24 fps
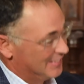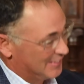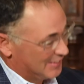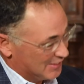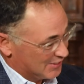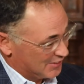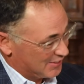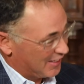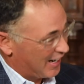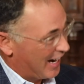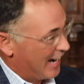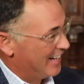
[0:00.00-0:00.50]

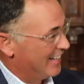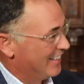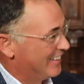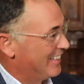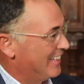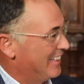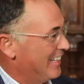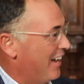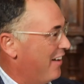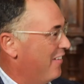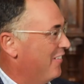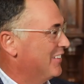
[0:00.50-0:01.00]
decided
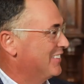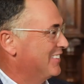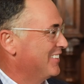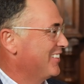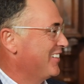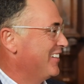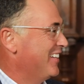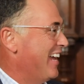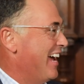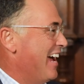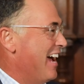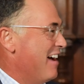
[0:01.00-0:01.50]
that that wasn't
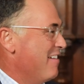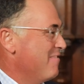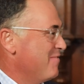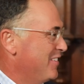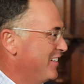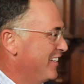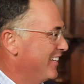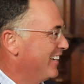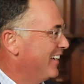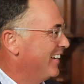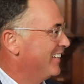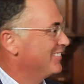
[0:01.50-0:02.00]
going to happen
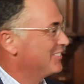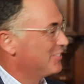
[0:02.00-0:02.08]
again.